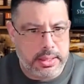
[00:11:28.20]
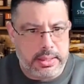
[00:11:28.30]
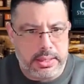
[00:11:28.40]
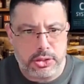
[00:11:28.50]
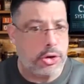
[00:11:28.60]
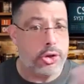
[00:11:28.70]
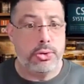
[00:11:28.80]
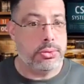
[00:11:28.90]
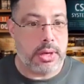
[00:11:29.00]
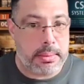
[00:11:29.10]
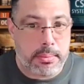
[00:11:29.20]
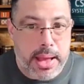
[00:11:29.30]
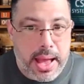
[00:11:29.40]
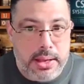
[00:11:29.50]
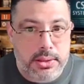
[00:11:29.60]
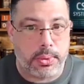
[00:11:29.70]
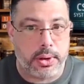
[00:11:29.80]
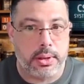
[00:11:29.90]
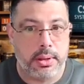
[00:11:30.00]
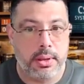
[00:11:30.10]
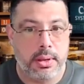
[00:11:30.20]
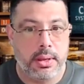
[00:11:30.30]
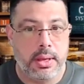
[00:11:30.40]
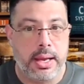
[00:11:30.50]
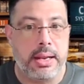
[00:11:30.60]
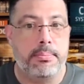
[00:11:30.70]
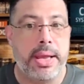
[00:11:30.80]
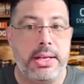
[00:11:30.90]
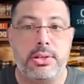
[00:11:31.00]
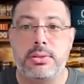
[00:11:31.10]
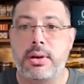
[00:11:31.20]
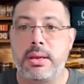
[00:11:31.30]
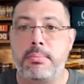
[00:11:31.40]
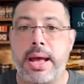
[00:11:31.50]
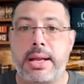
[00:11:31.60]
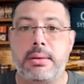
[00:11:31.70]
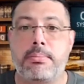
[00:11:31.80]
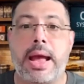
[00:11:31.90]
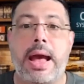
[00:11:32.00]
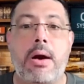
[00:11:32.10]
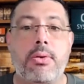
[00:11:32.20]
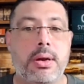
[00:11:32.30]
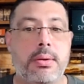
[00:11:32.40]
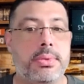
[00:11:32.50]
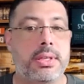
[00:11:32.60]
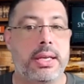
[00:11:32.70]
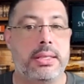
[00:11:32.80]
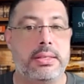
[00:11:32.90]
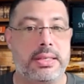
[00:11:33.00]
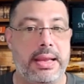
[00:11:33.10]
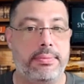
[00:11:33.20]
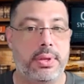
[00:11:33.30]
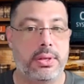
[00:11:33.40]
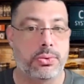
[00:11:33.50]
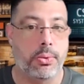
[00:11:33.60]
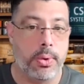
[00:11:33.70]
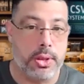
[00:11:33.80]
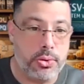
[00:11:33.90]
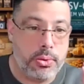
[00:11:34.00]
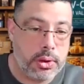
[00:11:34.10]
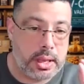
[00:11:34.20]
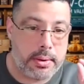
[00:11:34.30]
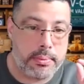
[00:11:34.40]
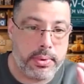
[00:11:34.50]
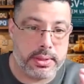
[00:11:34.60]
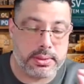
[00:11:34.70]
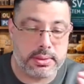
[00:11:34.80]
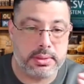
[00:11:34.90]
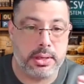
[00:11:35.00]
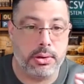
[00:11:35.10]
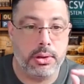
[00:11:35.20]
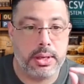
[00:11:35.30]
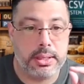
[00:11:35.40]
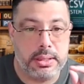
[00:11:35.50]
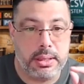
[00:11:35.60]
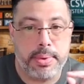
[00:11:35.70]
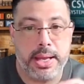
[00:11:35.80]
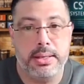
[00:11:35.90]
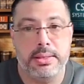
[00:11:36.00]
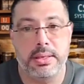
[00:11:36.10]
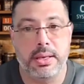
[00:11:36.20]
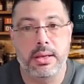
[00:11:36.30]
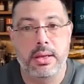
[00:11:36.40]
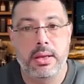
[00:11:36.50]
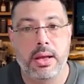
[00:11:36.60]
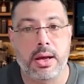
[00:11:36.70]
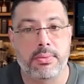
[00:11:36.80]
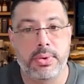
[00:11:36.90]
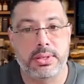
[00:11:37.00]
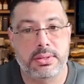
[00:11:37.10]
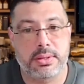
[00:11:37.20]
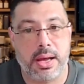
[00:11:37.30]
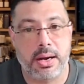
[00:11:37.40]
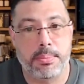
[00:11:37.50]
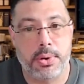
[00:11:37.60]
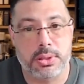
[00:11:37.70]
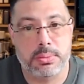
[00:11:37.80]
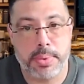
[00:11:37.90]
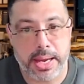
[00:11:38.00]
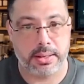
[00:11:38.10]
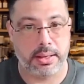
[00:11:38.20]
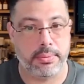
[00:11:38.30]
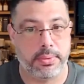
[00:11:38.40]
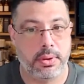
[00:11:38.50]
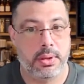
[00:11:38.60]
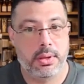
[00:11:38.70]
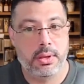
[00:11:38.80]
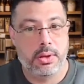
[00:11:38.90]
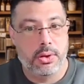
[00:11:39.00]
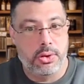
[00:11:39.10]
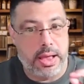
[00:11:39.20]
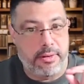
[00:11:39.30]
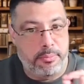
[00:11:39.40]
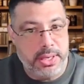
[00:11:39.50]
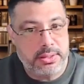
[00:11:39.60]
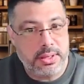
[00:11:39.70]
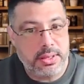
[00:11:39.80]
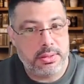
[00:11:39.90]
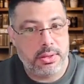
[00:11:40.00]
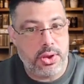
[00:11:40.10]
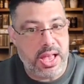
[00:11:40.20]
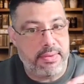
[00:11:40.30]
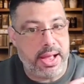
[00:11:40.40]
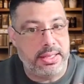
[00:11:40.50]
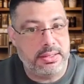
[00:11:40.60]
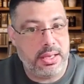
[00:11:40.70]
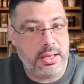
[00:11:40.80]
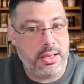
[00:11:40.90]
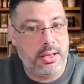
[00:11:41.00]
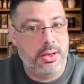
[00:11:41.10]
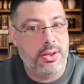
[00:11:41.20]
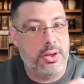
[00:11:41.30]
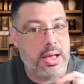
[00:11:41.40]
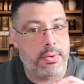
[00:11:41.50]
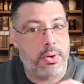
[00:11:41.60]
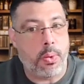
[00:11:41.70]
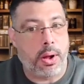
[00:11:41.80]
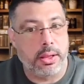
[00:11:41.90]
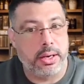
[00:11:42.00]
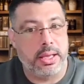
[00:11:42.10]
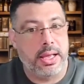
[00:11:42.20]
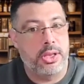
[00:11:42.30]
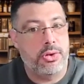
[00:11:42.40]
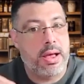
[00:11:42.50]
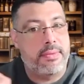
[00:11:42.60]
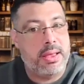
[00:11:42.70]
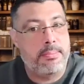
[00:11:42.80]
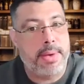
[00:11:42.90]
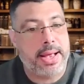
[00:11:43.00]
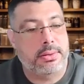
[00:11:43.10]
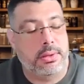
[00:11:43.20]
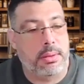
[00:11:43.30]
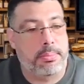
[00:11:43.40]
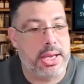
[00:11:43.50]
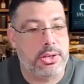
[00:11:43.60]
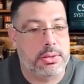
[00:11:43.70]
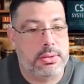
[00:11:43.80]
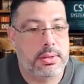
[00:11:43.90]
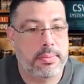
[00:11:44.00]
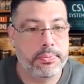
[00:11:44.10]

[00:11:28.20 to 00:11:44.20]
Is there a username and password? And then patients are impacted by outcomes and safety. So when you look at risks and you look at the dependency on risks on a perspective, you have business, you have IT, you have quality, and you have impacts to the patients.